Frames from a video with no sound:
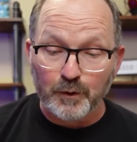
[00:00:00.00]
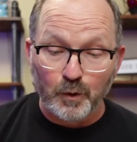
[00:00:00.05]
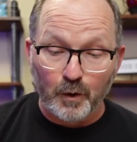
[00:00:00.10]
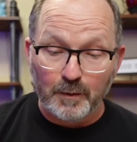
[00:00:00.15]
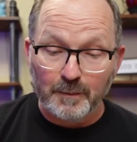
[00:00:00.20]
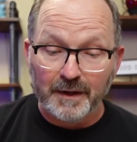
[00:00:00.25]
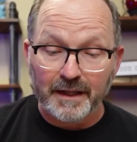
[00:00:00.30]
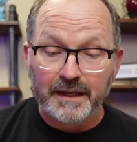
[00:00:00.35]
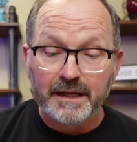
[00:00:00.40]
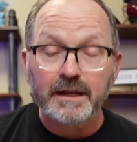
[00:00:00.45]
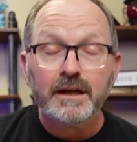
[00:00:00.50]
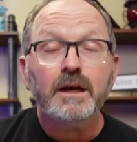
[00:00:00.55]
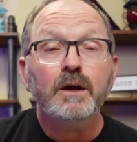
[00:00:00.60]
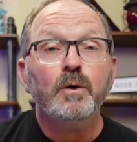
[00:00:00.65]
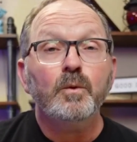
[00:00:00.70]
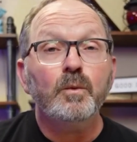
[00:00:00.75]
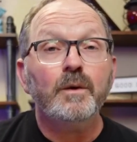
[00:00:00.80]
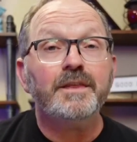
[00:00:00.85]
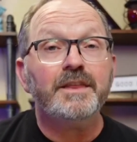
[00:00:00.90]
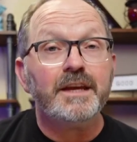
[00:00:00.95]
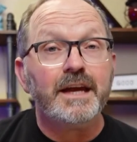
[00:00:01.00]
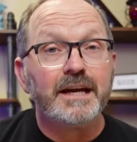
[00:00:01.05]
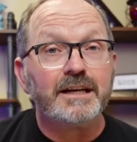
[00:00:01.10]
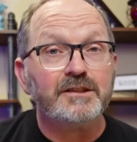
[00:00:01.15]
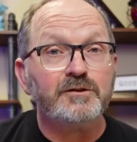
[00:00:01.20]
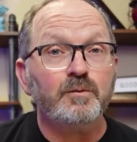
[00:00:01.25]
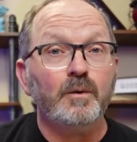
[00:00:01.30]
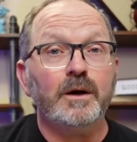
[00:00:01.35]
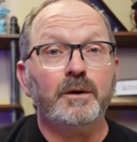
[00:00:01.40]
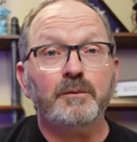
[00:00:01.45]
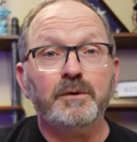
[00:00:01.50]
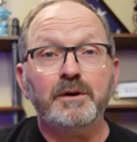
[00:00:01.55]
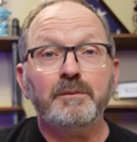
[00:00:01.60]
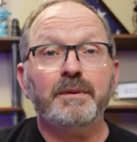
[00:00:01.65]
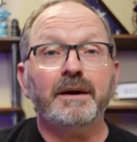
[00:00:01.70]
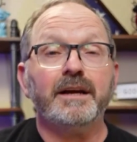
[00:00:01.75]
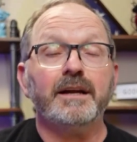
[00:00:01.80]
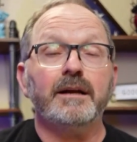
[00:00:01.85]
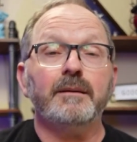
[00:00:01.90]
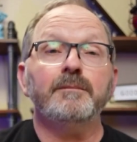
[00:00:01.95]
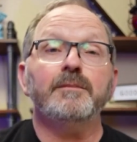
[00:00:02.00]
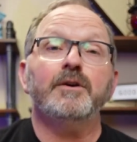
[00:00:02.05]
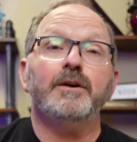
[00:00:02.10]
Normally with the X1, when you pick it up,